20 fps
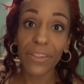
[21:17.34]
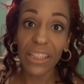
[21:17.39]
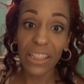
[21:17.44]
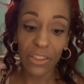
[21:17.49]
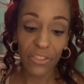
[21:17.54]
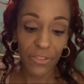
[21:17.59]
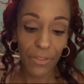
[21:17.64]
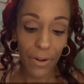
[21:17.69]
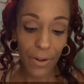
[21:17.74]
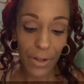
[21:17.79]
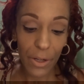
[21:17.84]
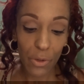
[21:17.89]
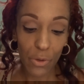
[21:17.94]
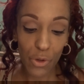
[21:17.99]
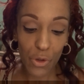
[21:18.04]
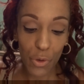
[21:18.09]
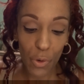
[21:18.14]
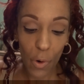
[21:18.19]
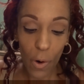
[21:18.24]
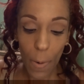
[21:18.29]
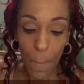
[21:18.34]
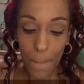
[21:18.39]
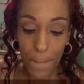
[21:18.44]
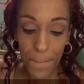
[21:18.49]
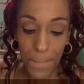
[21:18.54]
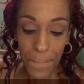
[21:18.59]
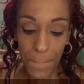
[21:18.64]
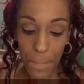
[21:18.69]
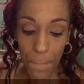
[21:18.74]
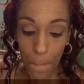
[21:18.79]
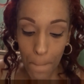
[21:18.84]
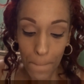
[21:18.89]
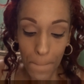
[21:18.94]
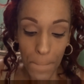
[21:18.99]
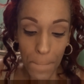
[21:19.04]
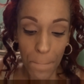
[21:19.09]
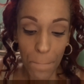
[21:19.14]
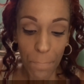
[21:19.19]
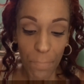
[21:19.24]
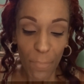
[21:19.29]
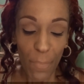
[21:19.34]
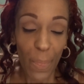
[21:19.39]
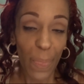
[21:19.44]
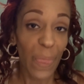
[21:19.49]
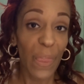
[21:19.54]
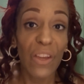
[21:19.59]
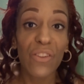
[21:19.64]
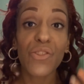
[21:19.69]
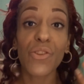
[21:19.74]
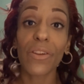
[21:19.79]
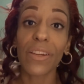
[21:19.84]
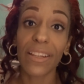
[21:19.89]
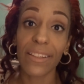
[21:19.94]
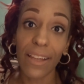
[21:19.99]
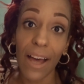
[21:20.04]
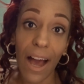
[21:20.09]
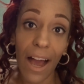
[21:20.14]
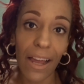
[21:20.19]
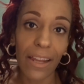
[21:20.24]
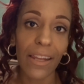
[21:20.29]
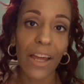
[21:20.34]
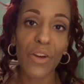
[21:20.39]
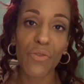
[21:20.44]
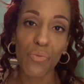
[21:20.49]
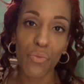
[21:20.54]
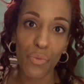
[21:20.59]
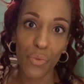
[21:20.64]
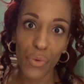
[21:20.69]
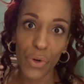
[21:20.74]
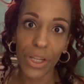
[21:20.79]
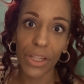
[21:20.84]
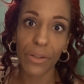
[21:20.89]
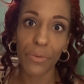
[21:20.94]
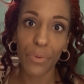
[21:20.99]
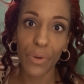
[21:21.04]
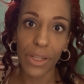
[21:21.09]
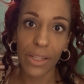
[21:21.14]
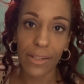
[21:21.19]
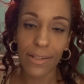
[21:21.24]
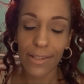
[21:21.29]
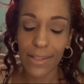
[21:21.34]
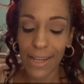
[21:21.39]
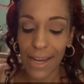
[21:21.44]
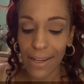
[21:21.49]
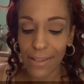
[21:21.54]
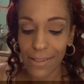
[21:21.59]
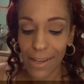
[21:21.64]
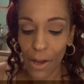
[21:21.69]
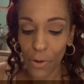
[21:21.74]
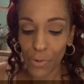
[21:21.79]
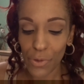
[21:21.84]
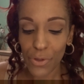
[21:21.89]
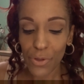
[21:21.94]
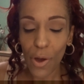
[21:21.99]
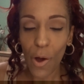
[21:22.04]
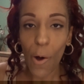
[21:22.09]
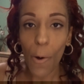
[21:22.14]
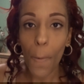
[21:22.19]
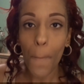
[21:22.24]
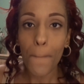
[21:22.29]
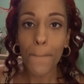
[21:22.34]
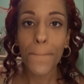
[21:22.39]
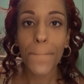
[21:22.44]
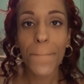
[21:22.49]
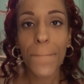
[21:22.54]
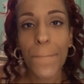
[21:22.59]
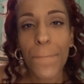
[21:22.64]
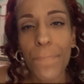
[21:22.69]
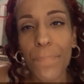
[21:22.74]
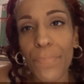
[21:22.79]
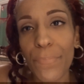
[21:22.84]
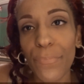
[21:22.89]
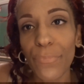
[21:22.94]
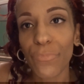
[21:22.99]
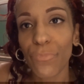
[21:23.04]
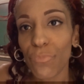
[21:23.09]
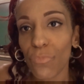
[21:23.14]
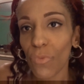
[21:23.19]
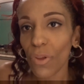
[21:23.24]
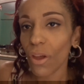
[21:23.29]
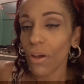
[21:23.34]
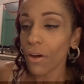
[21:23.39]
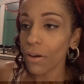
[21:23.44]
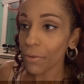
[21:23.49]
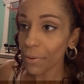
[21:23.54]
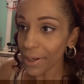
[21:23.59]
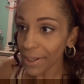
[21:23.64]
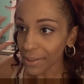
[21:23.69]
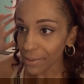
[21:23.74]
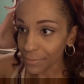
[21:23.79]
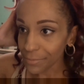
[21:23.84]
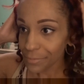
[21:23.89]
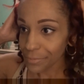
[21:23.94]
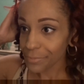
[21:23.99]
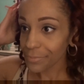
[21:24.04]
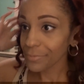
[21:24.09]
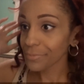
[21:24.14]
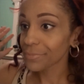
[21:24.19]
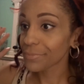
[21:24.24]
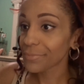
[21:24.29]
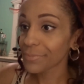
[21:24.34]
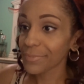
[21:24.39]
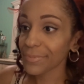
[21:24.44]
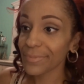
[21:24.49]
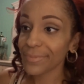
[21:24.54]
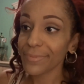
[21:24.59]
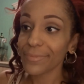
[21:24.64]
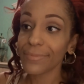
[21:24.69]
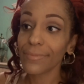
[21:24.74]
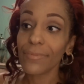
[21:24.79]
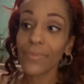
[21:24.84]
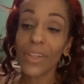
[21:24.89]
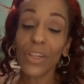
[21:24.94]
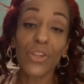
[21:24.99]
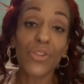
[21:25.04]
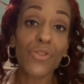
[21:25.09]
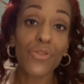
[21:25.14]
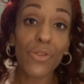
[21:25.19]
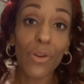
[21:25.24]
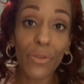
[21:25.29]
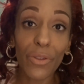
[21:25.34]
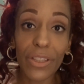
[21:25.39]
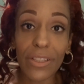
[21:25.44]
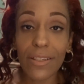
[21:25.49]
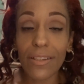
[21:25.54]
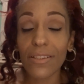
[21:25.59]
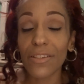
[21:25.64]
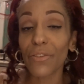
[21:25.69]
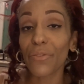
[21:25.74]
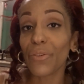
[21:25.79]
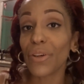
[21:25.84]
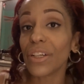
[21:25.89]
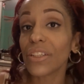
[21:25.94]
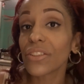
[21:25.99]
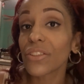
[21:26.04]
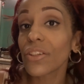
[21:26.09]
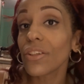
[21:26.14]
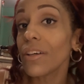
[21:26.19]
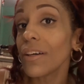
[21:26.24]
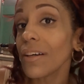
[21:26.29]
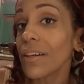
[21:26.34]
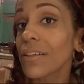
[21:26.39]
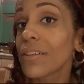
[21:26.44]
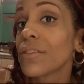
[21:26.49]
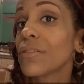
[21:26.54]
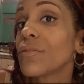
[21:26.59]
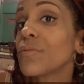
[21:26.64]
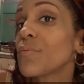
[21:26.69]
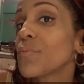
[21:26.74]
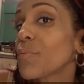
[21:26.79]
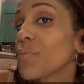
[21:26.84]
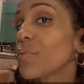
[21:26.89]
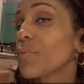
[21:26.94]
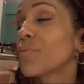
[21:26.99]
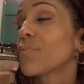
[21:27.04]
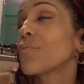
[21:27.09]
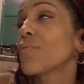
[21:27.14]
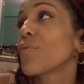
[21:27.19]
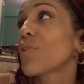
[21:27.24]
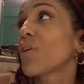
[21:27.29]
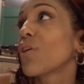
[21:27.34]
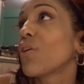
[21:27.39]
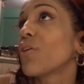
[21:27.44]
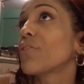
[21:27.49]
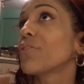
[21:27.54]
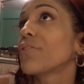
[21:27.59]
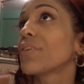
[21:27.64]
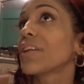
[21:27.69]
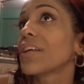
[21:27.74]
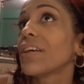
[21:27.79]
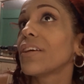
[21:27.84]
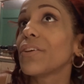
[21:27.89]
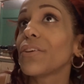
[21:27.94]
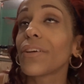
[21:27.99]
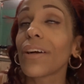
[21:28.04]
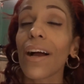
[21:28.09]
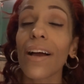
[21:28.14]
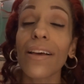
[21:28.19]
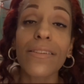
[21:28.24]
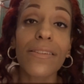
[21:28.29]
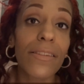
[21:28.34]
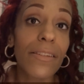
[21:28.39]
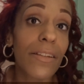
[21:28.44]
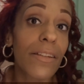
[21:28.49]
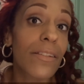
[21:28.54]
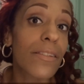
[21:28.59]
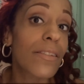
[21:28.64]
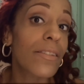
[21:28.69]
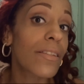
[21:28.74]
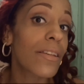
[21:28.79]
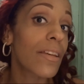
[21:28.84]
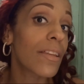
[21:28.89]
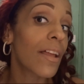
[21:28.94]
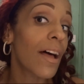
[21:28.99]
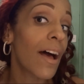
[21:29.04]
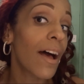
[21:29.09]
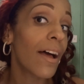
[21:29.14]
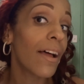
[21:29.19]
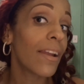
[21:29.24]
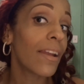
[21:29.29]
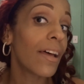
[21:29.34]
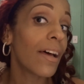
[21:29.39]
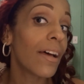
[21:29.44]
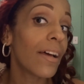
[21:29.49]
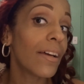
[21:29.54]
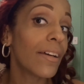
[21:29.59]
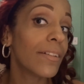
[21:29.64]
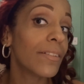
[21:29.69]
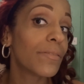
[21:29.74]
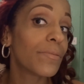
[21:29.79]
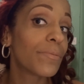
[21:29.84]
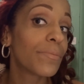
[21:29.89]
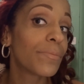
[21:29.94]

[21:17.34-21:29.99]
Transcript: up very neutral, so that the highlight really, really stands out. So, alright. So this is a finished look. Hopefully you guys could see the highlight.